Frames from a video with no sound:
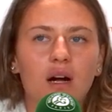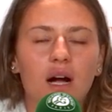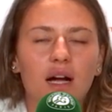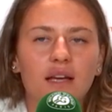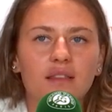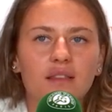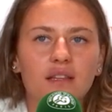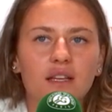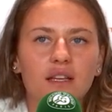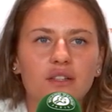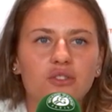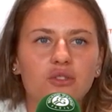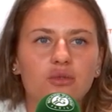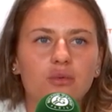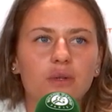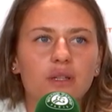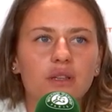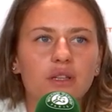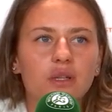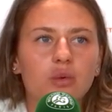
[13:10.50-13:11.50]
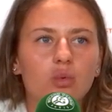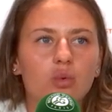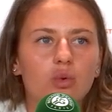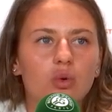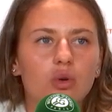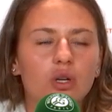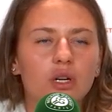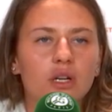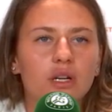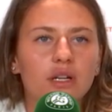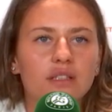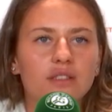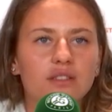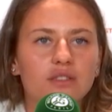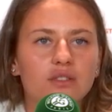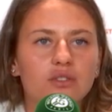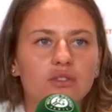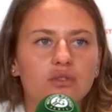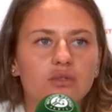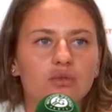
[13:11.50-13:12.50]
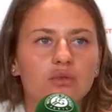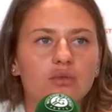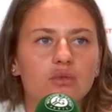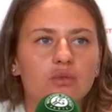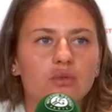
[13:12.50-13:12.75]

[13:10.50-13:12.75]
I think to win the war is to